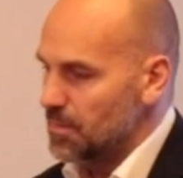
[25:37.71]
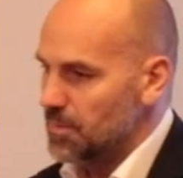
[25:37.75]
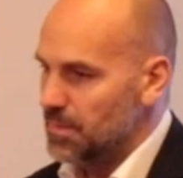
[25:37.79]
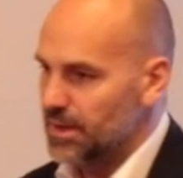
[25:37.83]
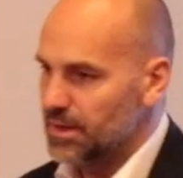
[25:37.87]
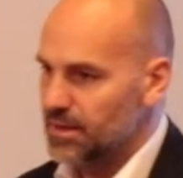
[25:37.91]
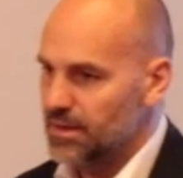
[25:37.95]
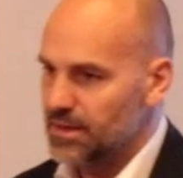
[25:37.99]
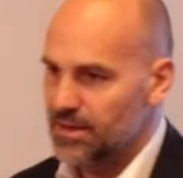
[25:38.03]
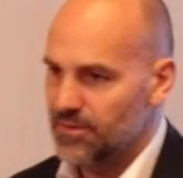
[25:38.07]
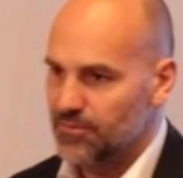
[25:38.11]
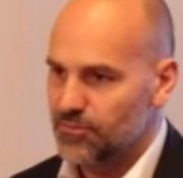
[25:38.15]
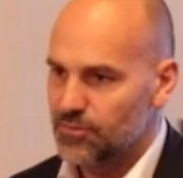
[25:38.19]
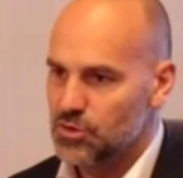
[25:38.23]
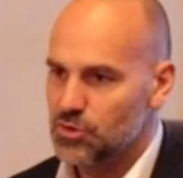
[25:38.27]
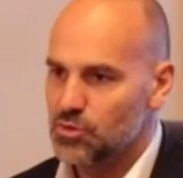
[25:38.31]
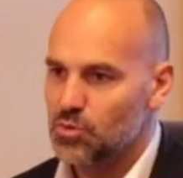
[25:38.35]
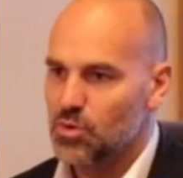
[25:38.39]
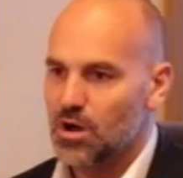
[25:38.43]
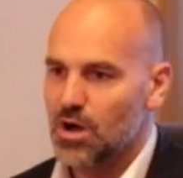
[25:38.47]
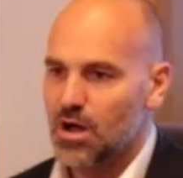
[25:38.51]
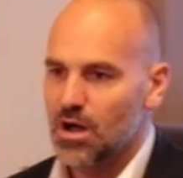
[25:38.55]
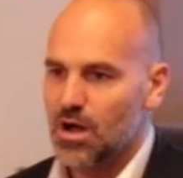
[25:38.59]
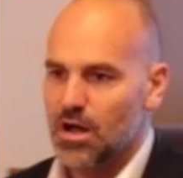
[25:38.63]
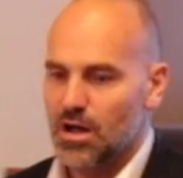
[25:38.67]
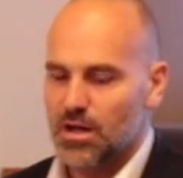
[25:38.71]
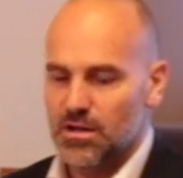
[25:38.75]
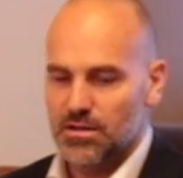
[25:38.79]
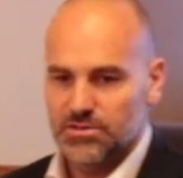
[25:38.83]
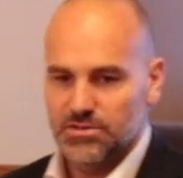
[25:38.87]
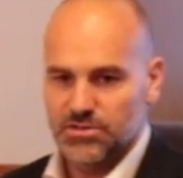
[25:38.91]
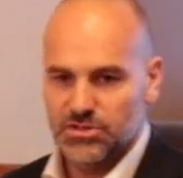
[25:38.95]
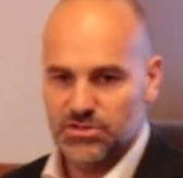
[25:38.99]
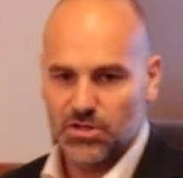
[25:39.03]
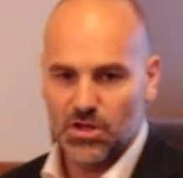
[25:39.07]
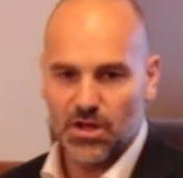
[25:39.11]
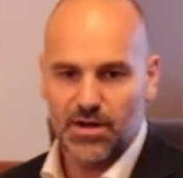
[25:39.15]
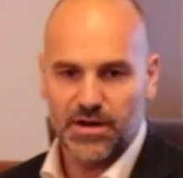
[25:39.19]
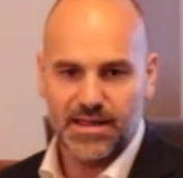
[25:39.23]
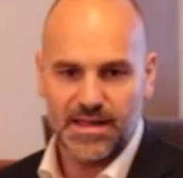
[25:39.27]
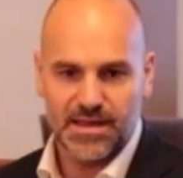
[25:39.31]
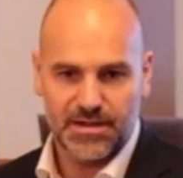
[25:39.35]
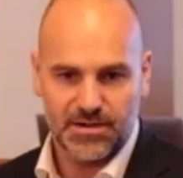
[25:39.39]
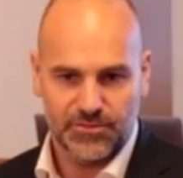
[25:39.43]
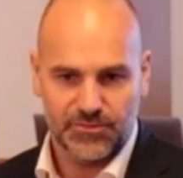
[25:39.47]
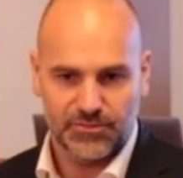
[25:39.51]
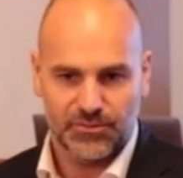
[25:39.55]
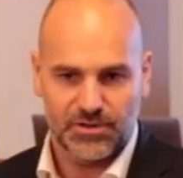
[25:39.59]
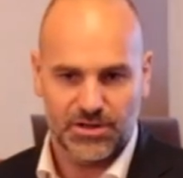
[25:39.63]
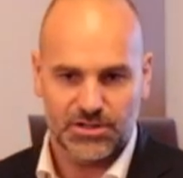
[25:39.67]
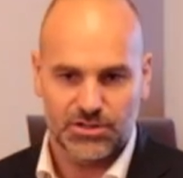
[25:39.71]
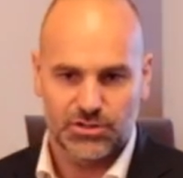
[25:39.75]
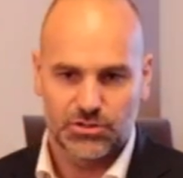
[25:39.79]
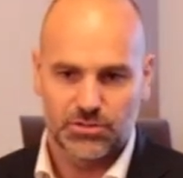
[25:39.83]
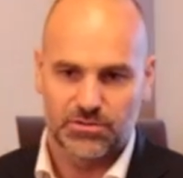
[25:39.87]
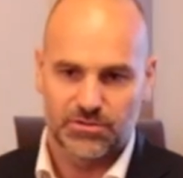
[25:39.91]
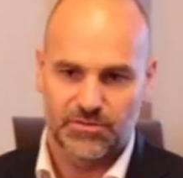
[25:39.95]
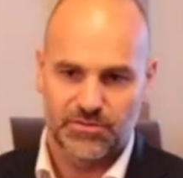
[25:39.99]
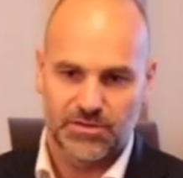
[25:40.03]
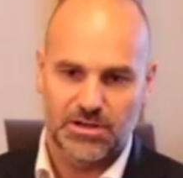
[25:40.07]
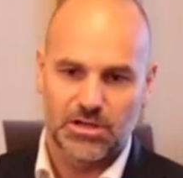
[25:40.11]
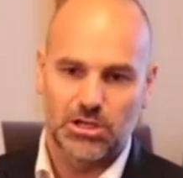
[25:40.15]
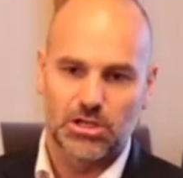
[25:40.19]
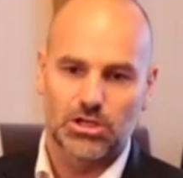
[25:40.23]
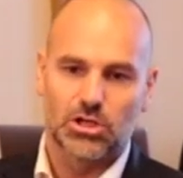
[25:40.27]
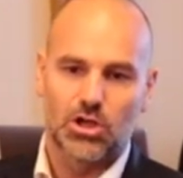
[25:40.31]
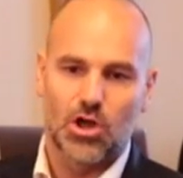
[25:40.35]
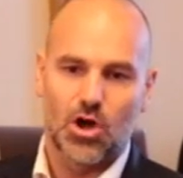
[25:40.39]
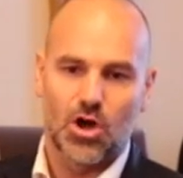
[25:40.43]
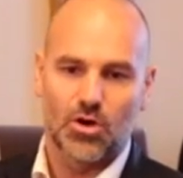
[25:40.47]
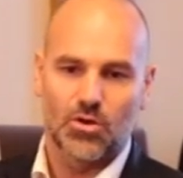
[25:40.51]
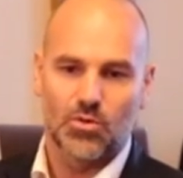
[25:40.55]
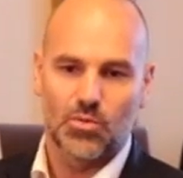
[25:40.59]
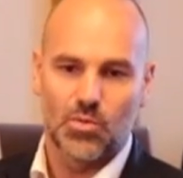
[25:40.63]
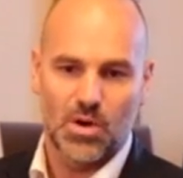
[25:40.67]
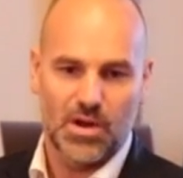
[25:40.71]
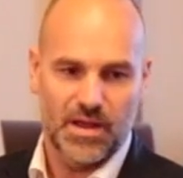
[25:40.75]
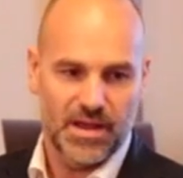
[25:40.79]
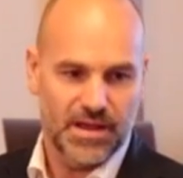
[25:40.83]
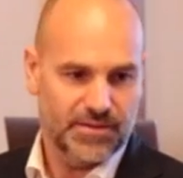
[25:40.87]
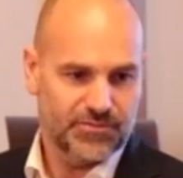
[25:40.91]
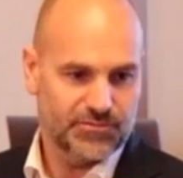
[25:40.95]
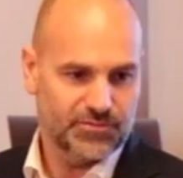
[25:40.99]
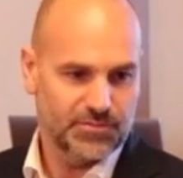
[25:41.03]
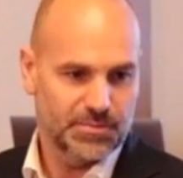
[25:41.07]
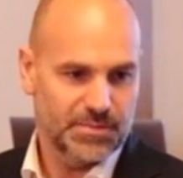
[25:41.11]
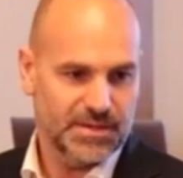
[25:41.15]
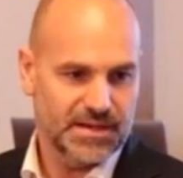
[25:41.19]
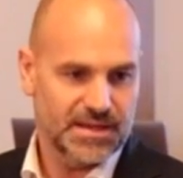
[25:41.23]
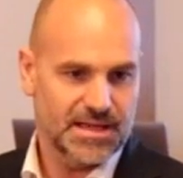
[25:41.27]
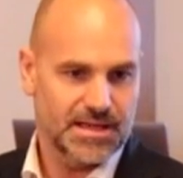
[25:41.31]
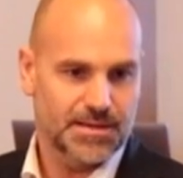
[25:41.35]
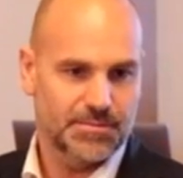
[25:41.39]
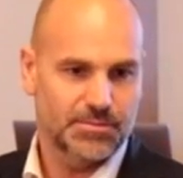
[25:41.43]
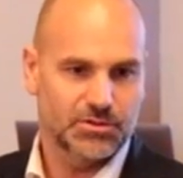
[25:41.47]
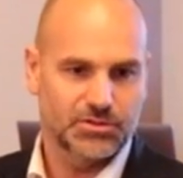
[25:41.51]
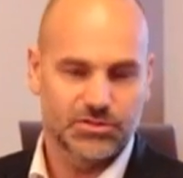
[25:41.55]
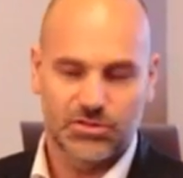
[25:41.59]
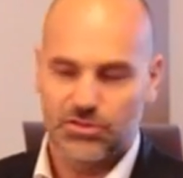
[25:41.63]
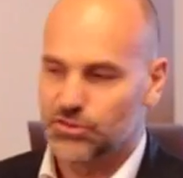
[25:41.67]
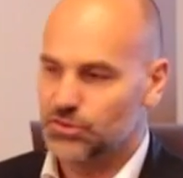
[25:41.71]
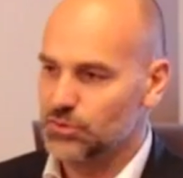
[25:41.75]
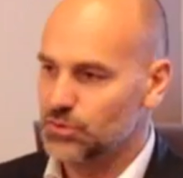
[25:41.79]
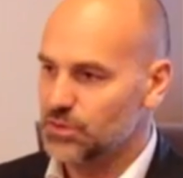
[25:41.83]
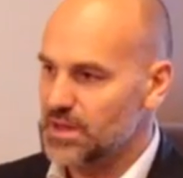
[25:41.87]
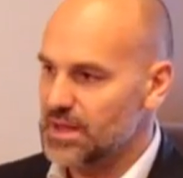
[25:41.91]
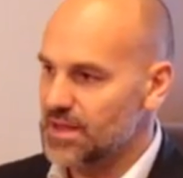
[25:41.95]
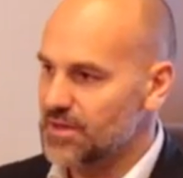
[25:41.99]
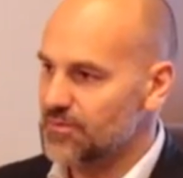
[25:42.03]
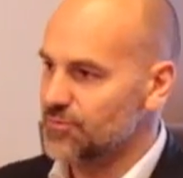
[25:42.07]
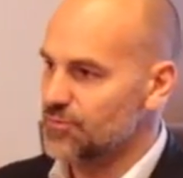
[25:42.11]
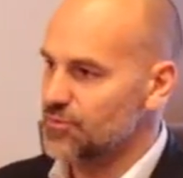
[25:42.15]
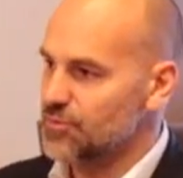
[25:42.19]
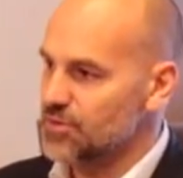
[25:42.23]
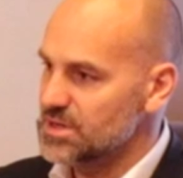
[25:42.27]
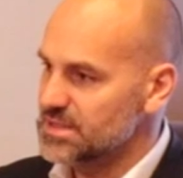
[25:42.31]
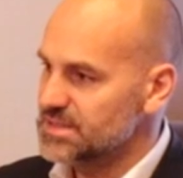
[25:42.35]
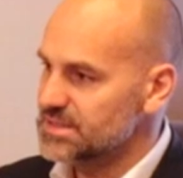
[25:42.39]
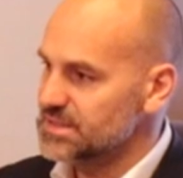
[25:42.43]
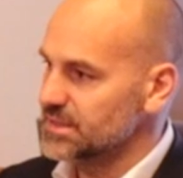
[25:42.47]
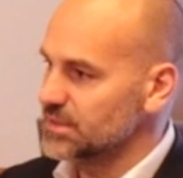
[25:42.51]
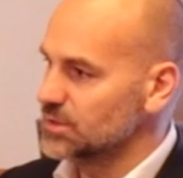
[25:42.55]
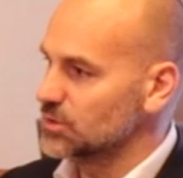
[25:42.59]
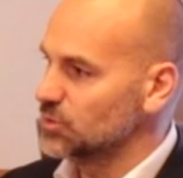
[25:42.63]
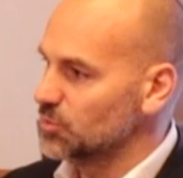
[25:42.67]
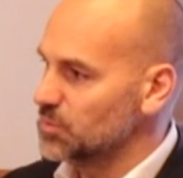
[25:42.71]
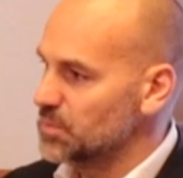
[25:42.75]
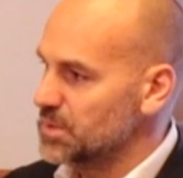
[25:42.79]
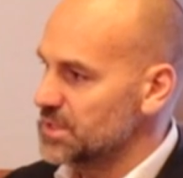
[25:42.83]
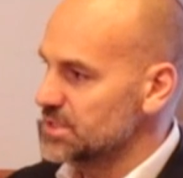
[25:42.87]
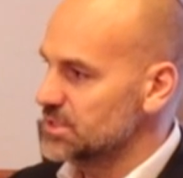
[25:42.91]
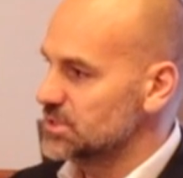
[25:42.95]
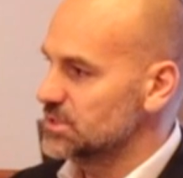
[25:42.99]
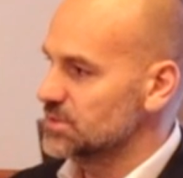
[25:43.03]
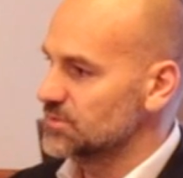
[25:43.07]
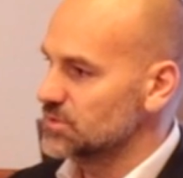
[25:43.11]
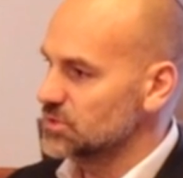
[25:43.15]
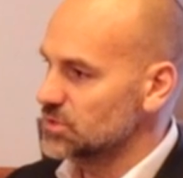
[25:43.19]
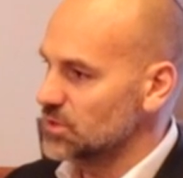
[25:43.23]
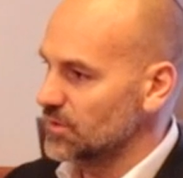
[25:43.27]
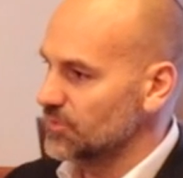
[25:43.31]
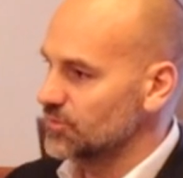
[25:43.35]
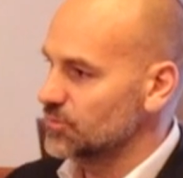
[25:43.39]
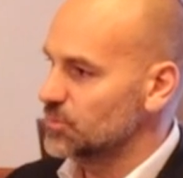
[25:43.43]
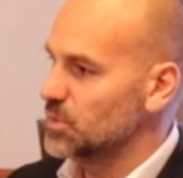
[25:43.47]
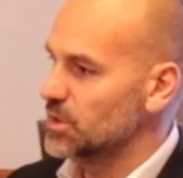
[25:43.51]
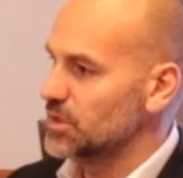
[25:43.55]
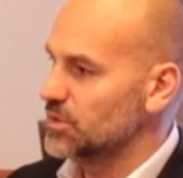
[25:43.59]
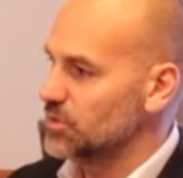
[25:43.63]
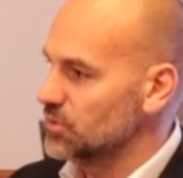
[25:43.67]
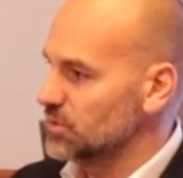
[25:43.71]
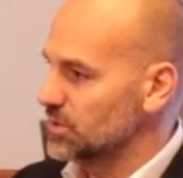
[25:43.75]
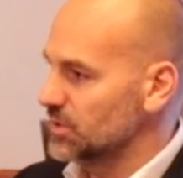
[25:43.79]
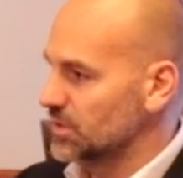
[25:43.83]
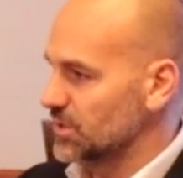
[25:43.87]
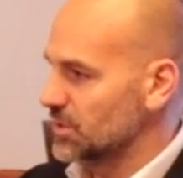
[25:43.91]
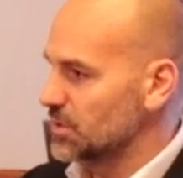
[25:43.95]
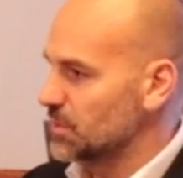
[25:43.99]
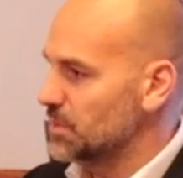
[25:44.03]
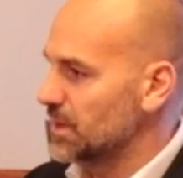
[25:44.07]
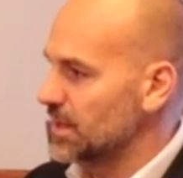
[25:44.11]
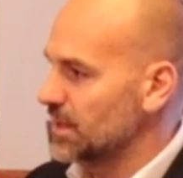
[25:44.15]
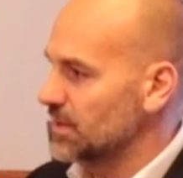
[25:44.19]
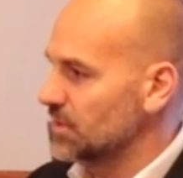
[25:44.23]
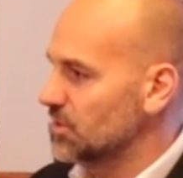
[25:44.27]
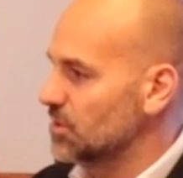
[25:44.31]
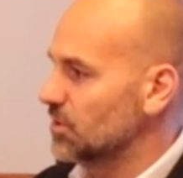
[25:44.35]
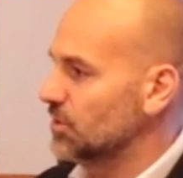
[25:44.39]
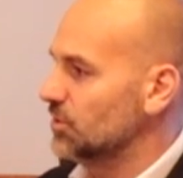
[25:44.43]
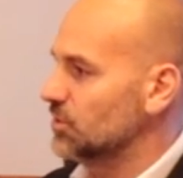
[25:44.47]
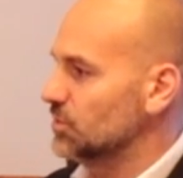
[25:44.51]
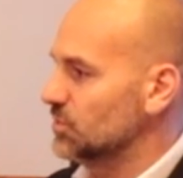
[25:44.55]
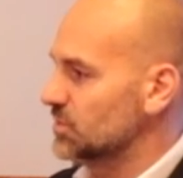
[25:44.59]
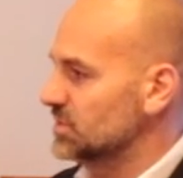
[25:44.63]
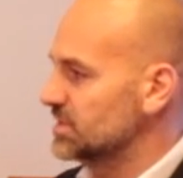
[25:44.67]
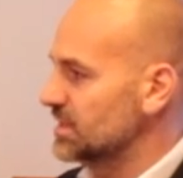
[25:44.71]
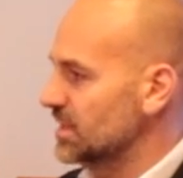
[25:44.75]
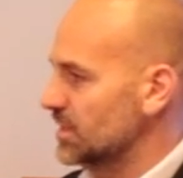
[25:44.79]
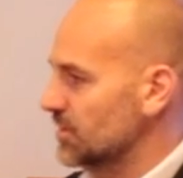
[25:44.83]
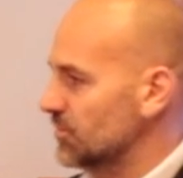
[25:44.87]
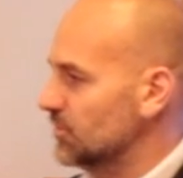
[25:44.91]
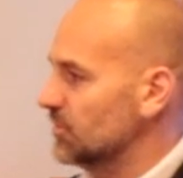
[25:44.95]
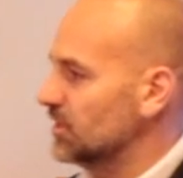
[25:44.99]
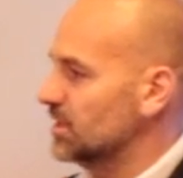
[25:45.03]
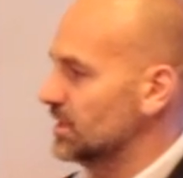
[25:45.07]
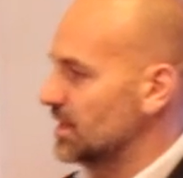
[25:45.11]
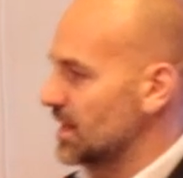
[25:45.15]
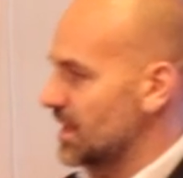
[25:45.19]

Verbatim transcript: But if you are starting out fresh, you're a very long way from being able to do every single piece of software you're going to depend on yourself.